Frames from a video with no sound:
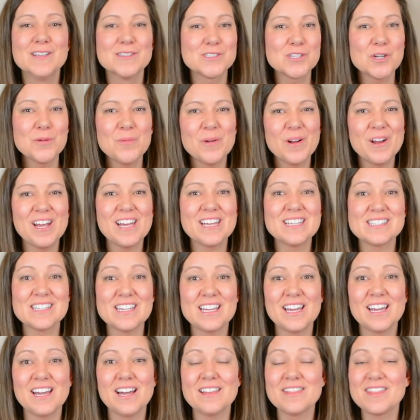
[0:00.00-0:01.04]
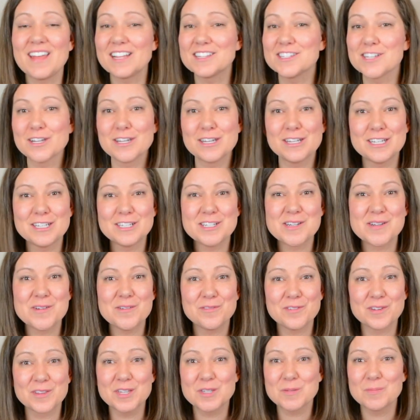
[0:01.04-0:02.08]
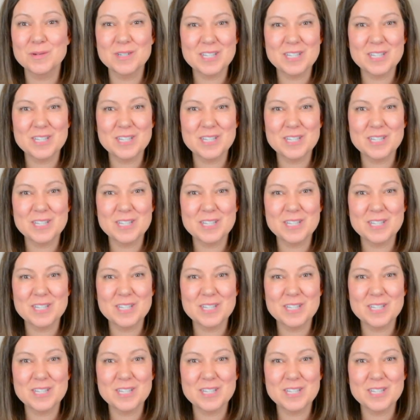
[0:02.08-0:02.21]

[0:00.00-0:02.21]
Super easy. That's all you need to do for this